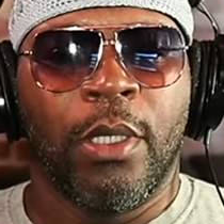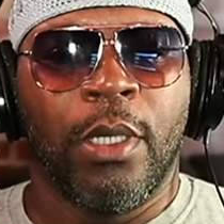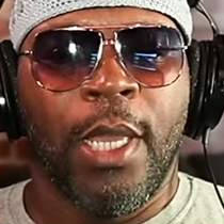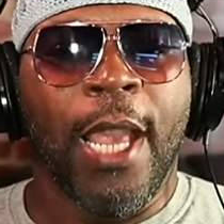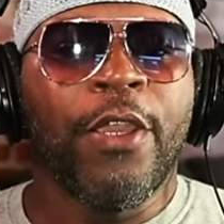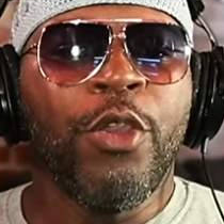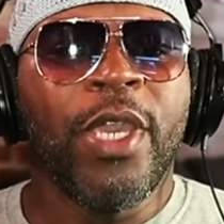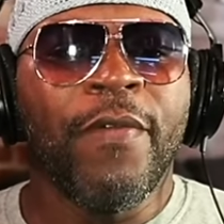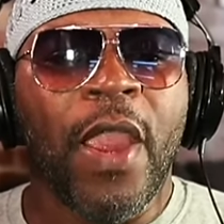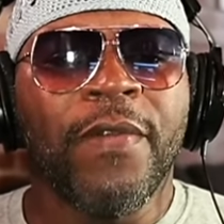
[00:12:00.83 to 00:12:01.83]
How can you
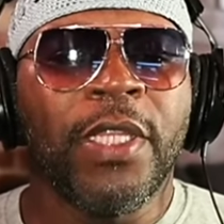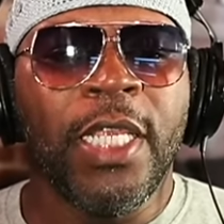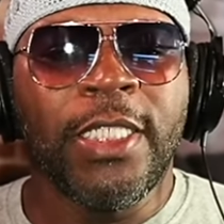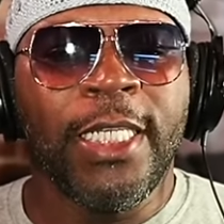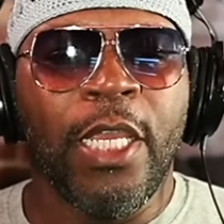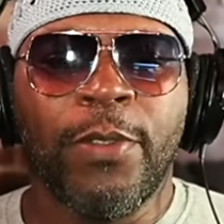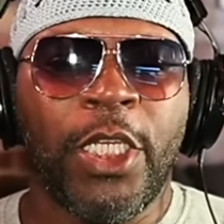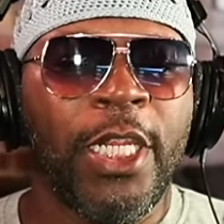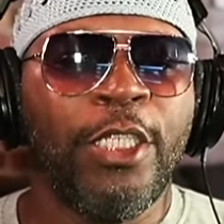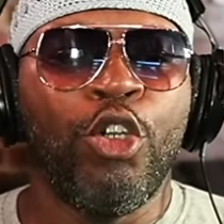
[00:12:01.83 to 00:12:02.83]
give her everything she needs when she
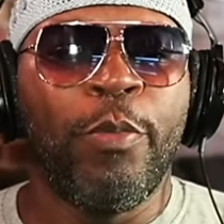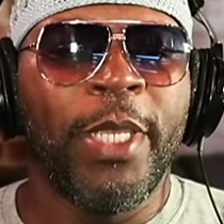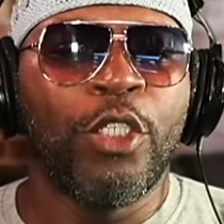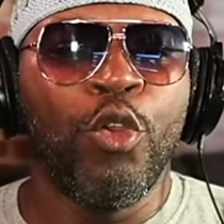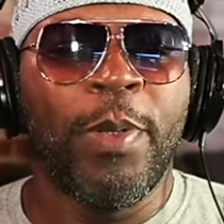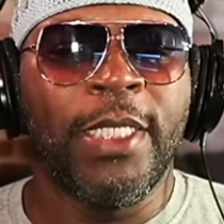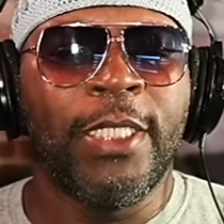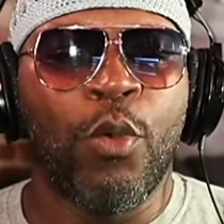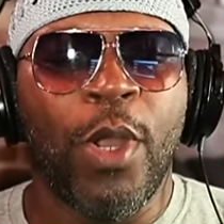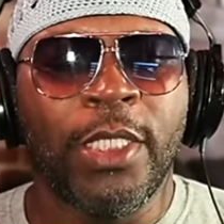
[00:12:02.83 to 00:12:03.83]
needs you to be in two places
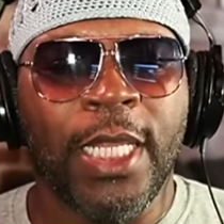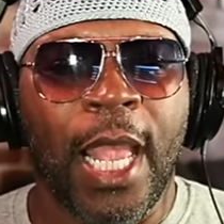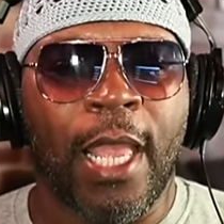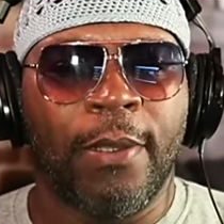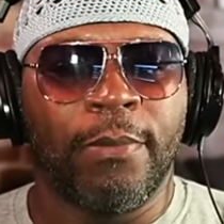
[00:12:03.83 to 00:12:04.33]
at one time?